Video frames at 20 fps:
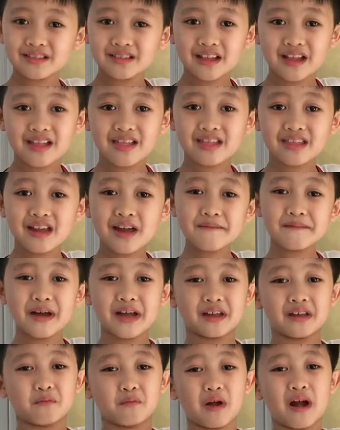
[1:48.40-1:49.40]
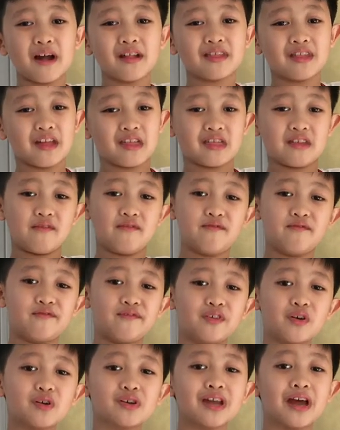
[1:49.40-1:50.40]
The stomach processes the
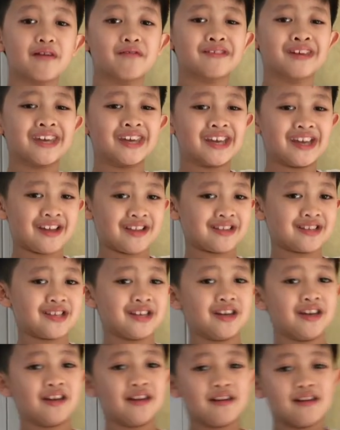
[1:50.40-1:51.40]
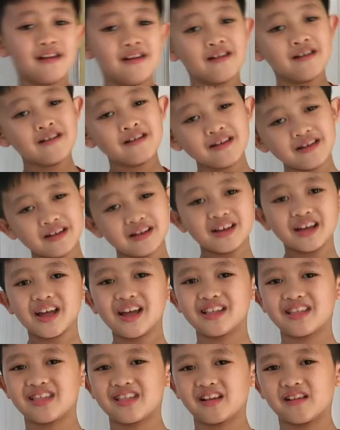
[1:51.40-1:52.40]
food that we eat
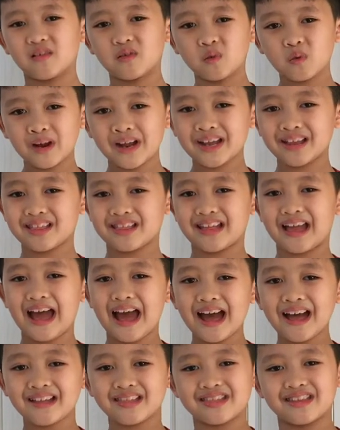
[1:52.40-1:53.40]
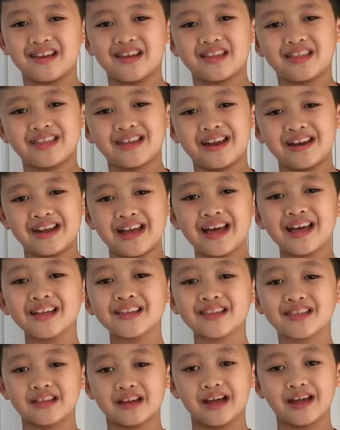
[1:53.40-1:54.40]
and secretes acids and
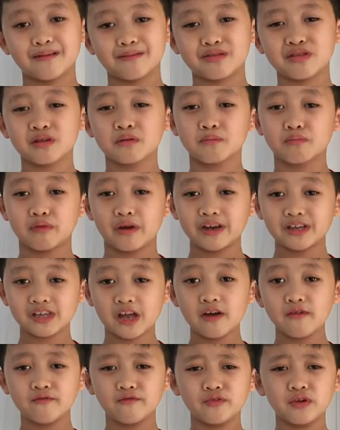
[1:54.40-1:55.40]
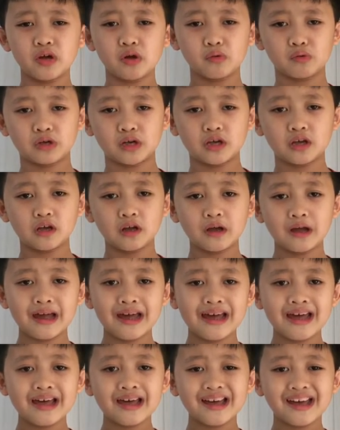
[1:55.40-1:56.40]
enzymes to break down food.
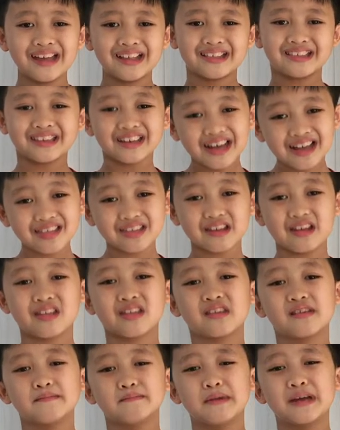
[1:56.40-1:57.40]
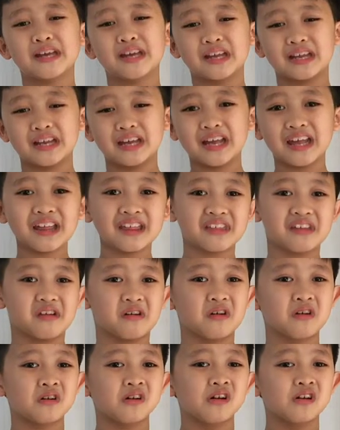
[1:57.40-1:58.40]
It does this to make it
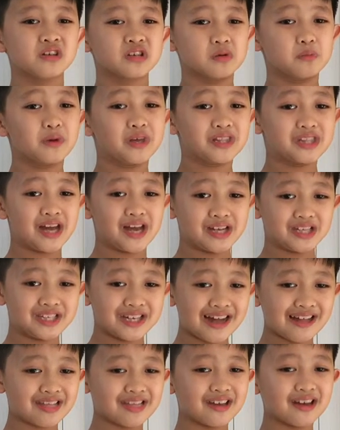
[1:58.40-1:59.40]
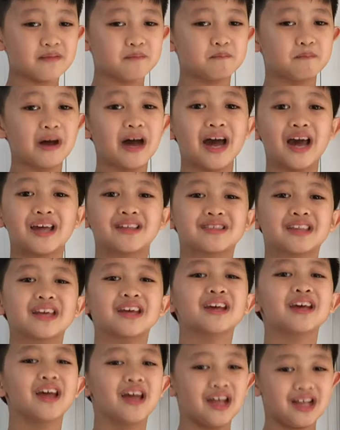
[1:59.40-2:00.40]
easier to be digested by
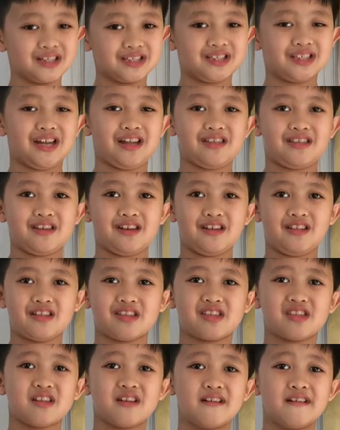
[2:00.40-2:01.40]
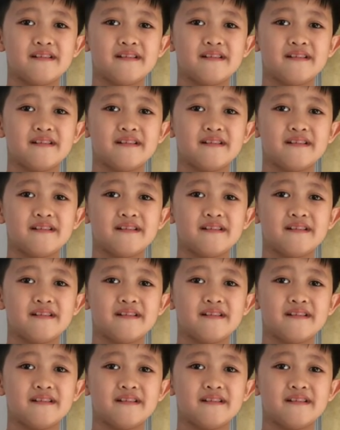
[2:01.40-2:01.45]
the intestines.